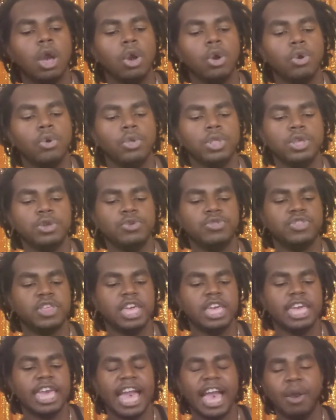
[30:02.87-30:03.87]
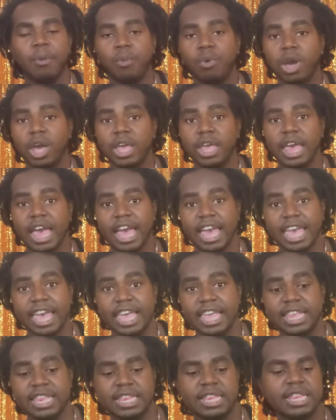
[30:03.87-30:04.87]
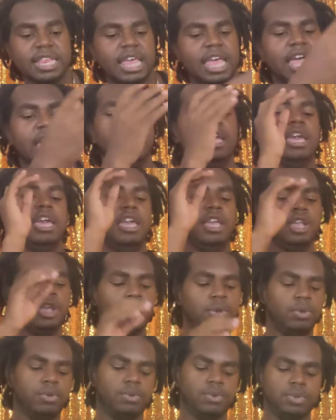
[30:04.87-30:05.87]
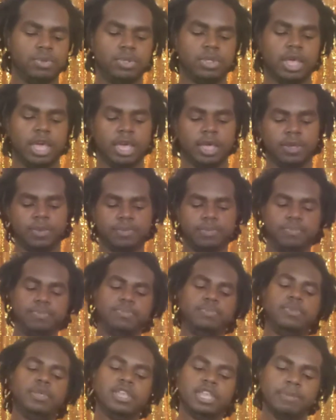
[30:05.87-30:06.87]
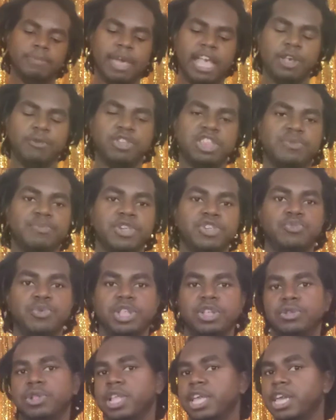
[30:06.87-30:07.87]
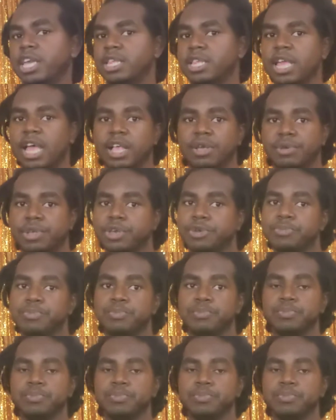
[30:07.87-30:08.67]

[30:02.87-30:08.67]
do you think got what? I guess, you know, like, does it matter what's in between the legs? I don't know.